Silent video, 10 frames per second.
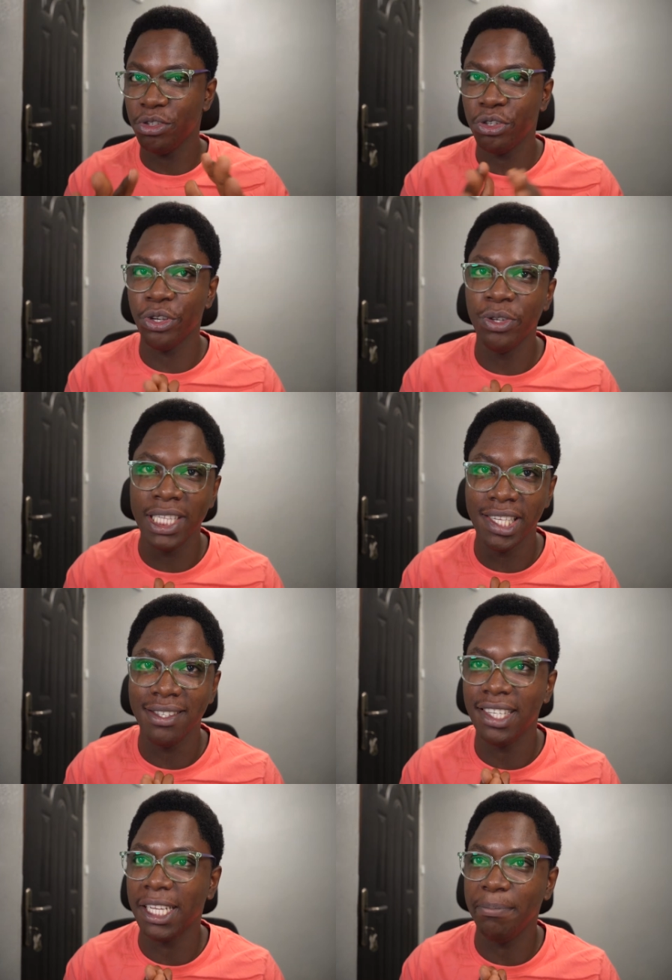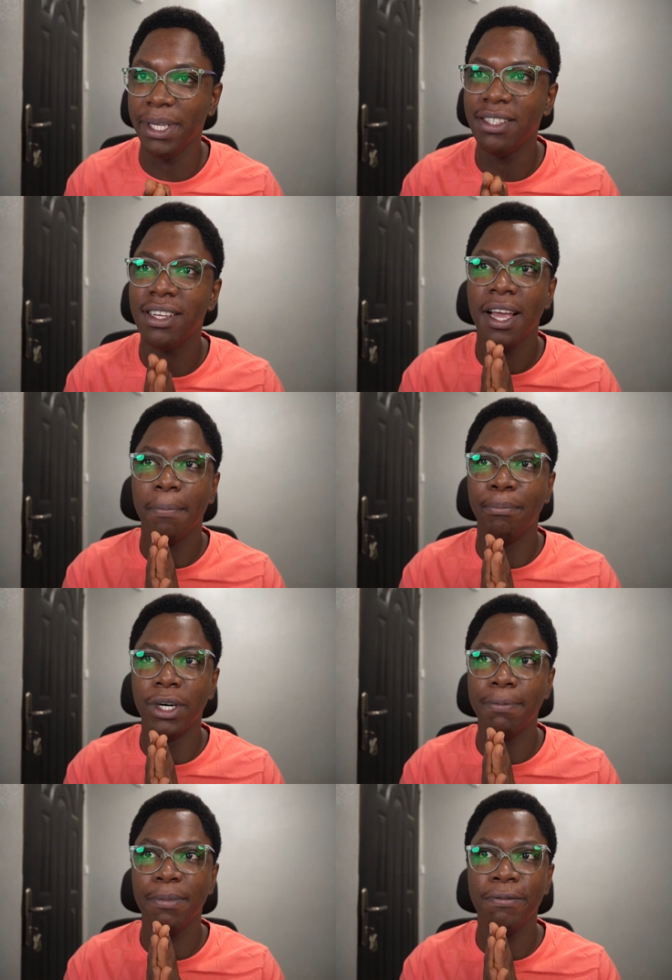show you this in a bit,
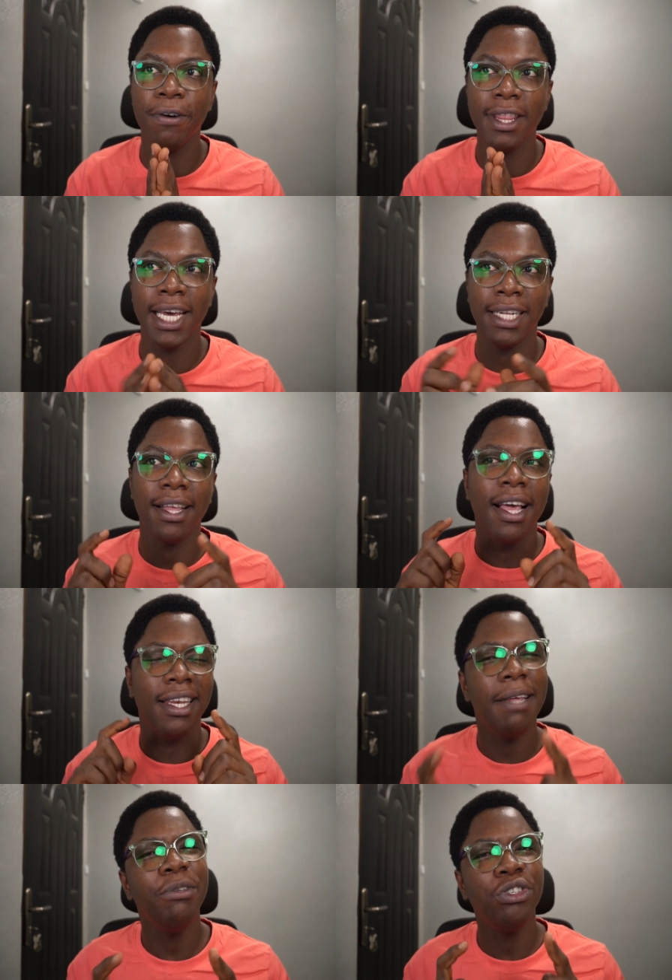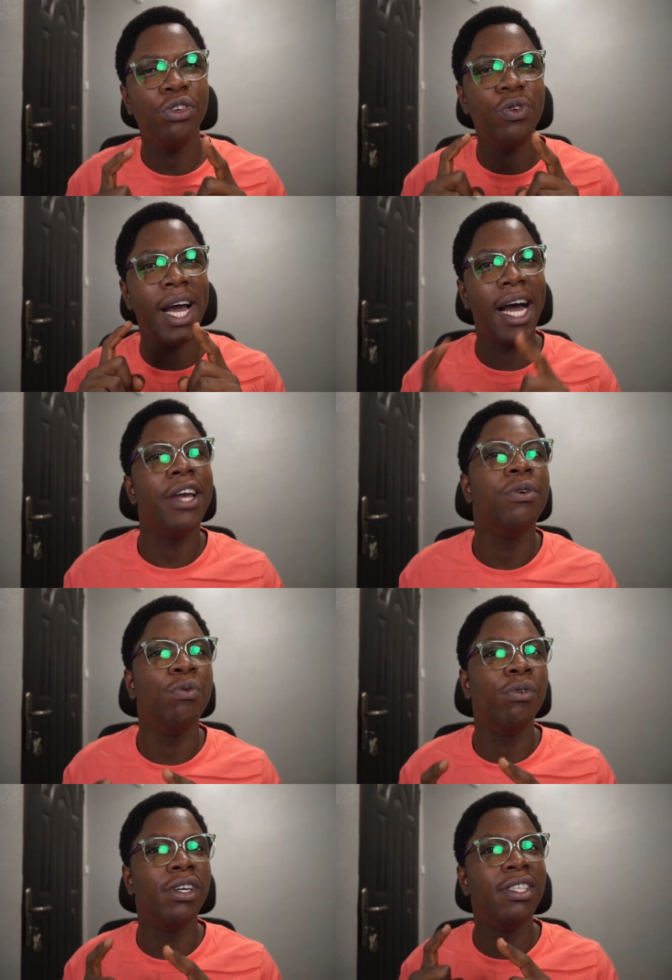but before that, let me show you how it
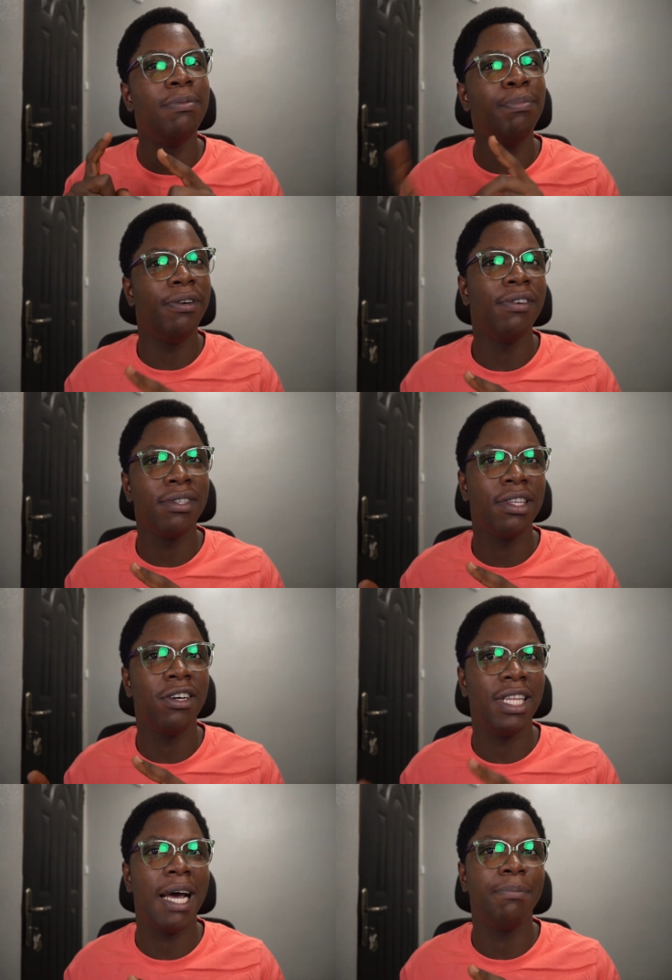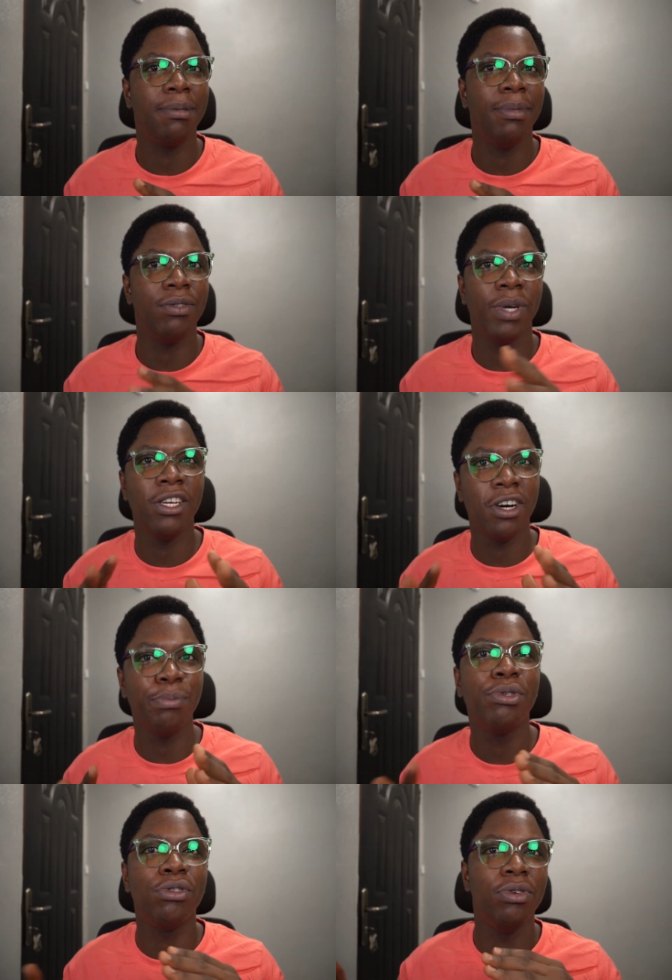was previously on AppSmith when it
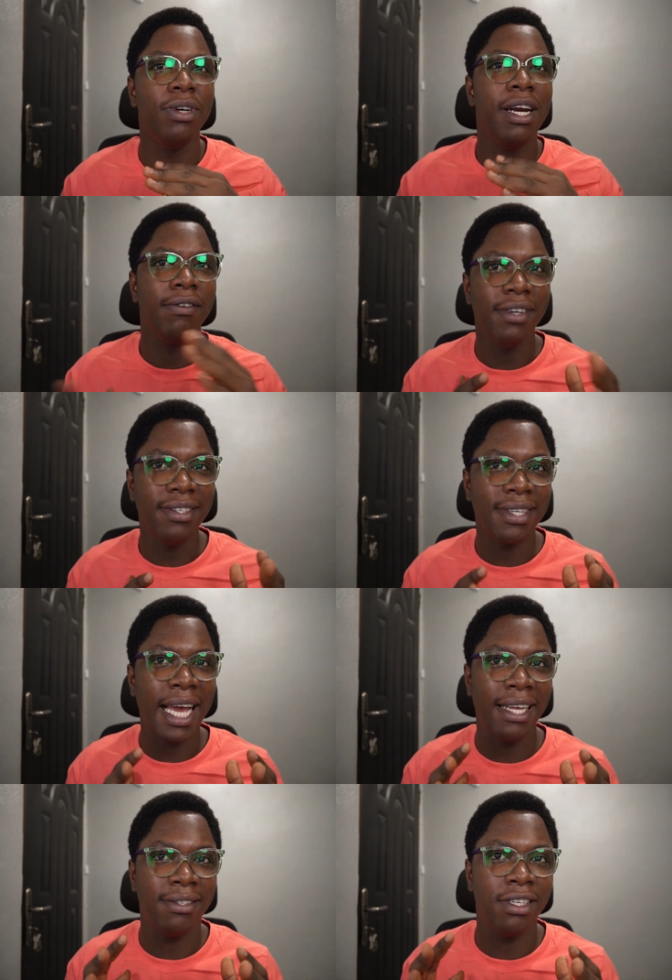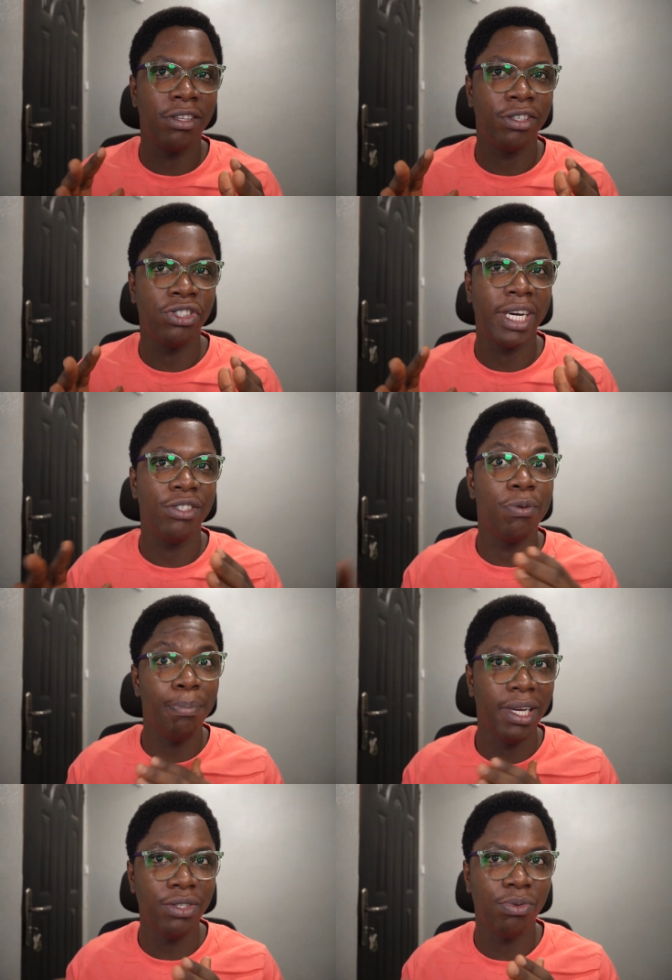comes to resizing or trying to
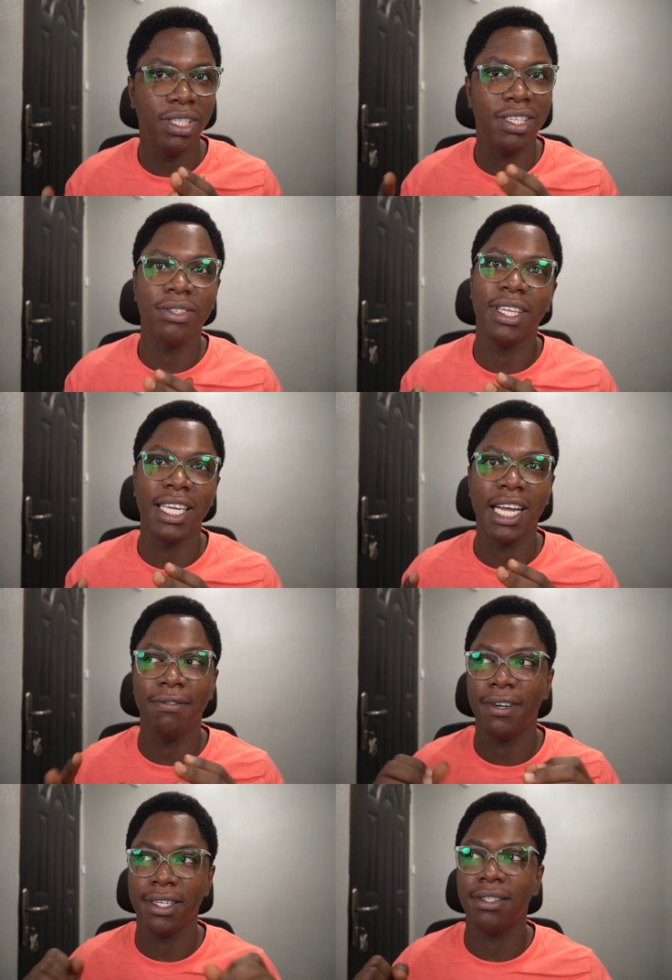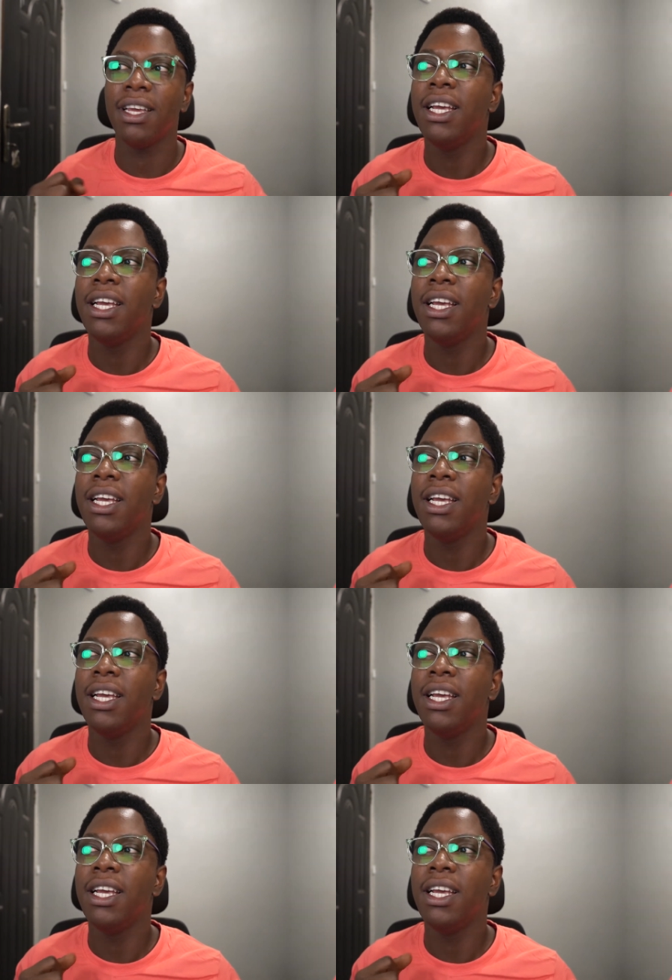place widgets on the canvas.